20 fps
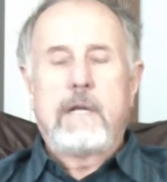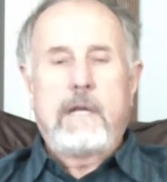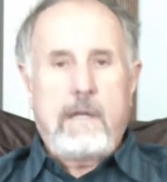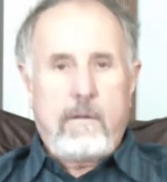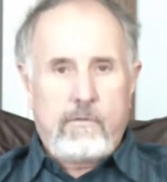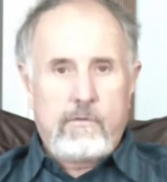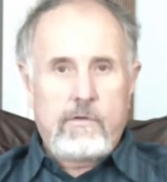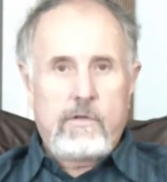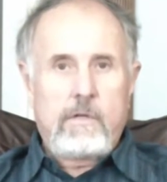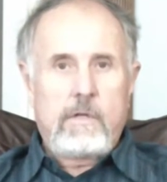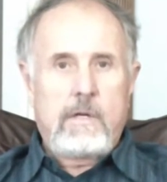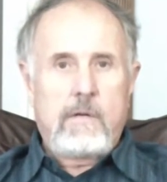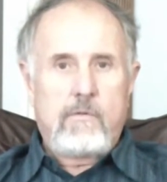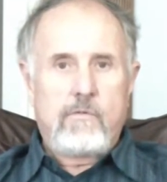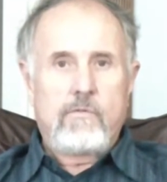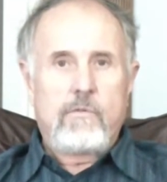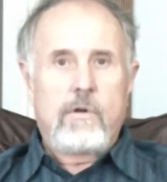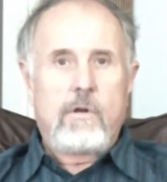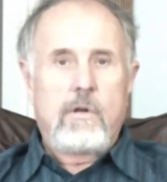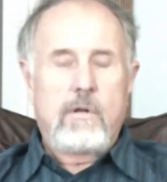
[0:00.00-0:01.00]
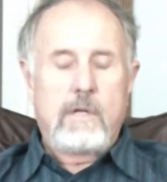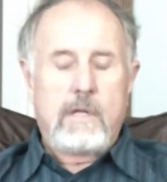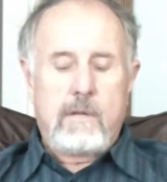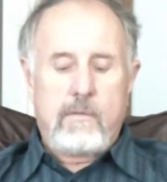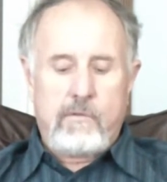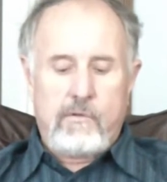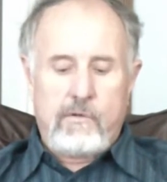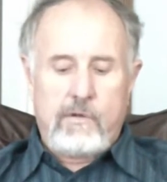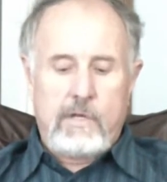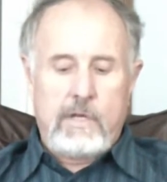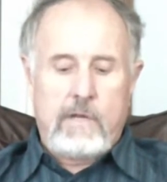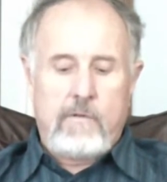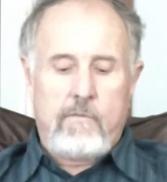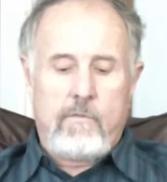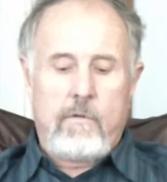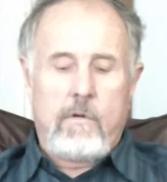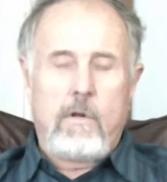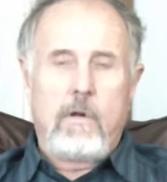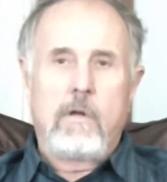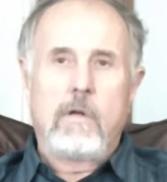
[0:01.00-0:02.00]
But I was wrong. I was
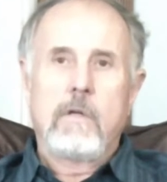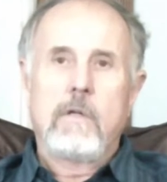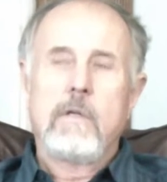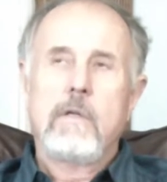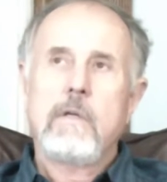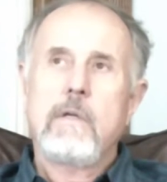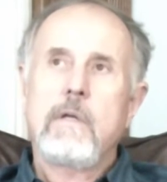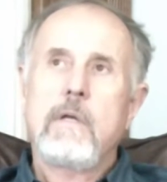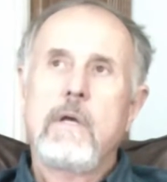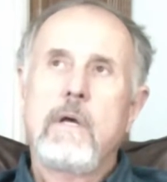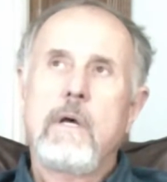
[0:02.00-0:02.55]
dead wrong.